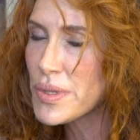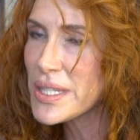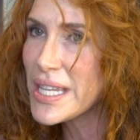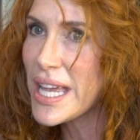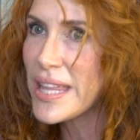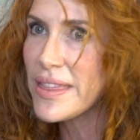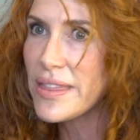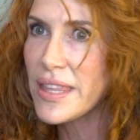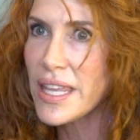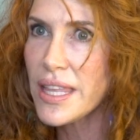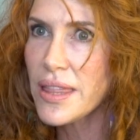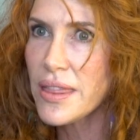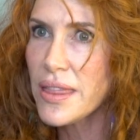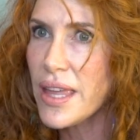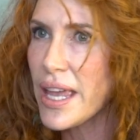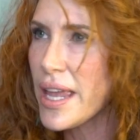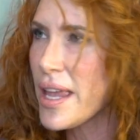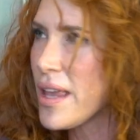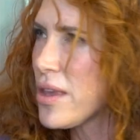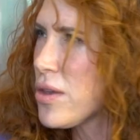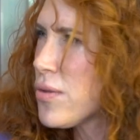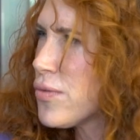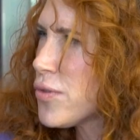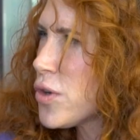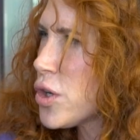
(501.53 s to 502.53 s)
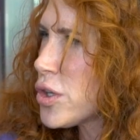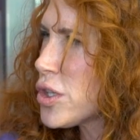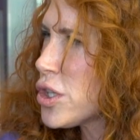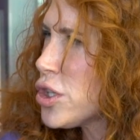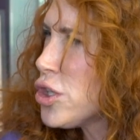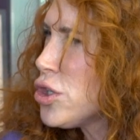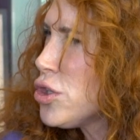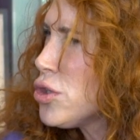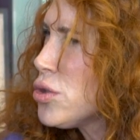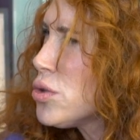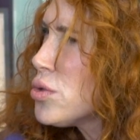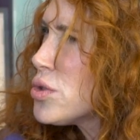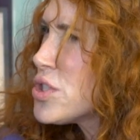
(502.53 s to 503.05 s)
And then you've got
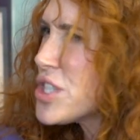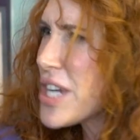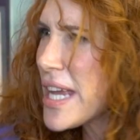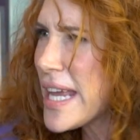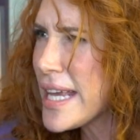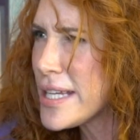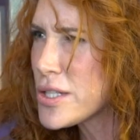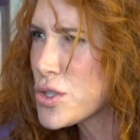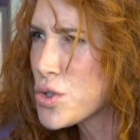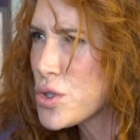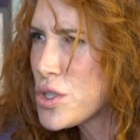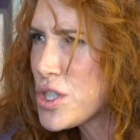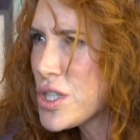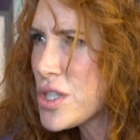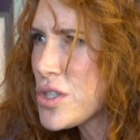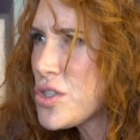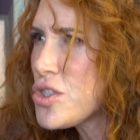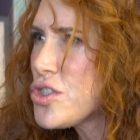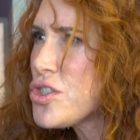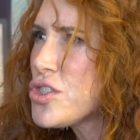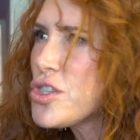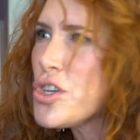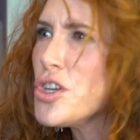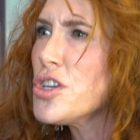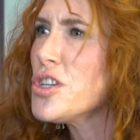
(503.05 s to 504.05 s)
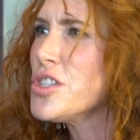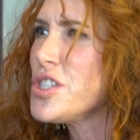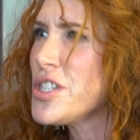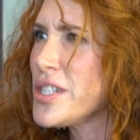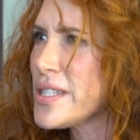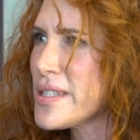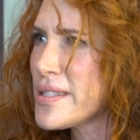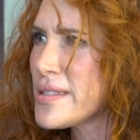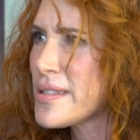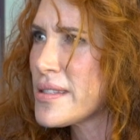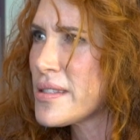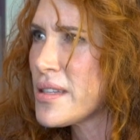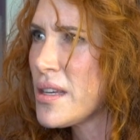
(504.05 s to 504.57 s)
huge estrogen
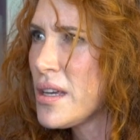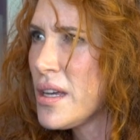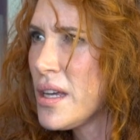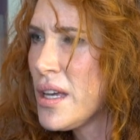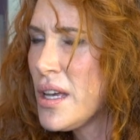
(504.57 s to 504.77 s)
surges.